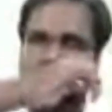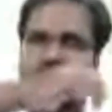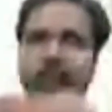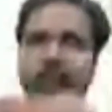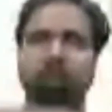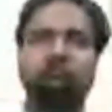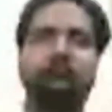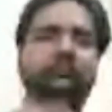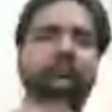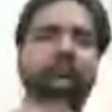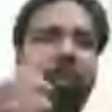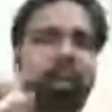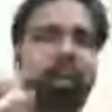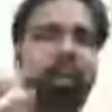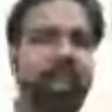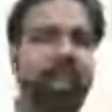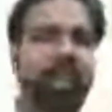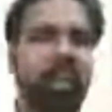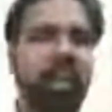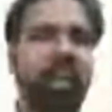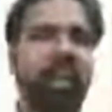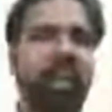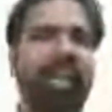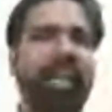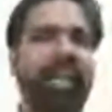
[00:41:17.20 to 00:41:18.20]
one of
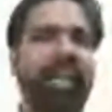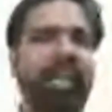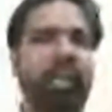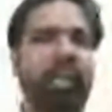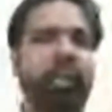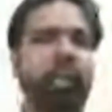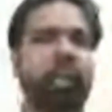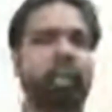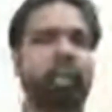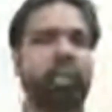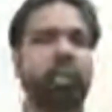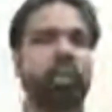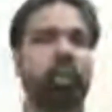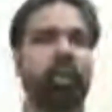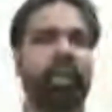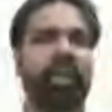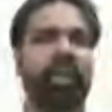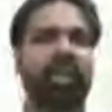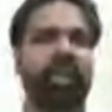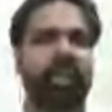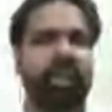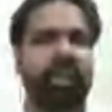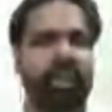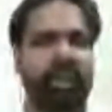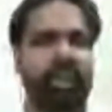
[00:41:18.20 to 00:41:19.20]
his early short
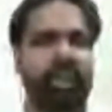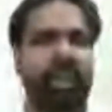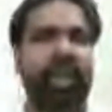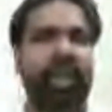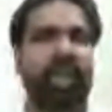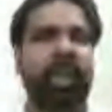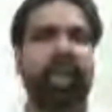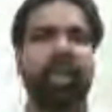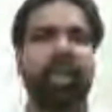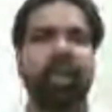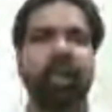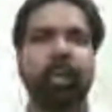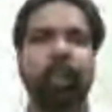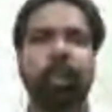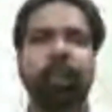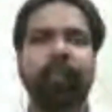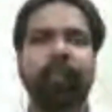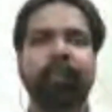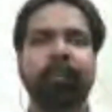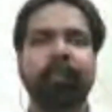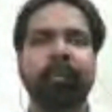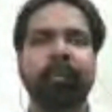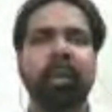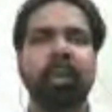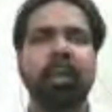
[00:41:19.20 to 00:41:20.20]
stories as a child
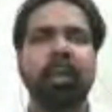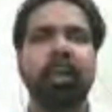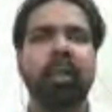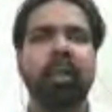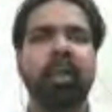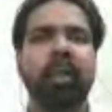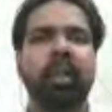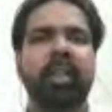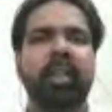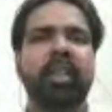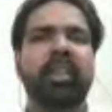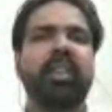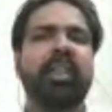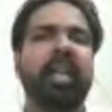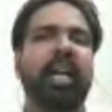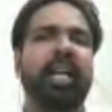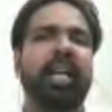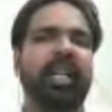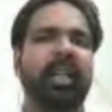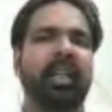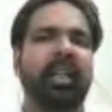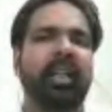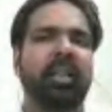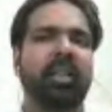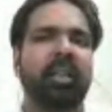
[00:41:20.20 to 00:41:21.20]
is
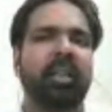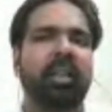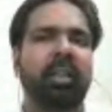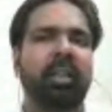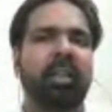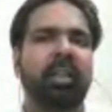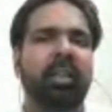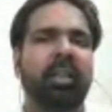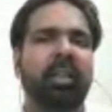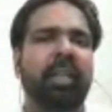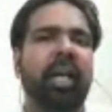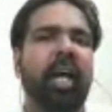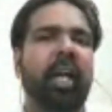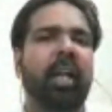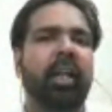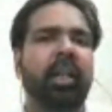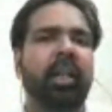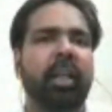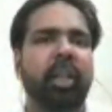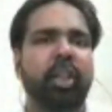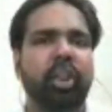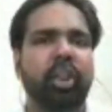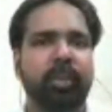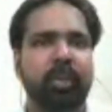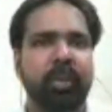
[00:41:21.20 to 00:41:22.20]
titled The
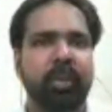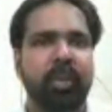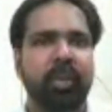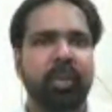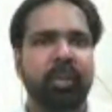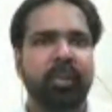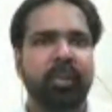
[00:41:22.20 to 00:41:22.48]
Untouchable.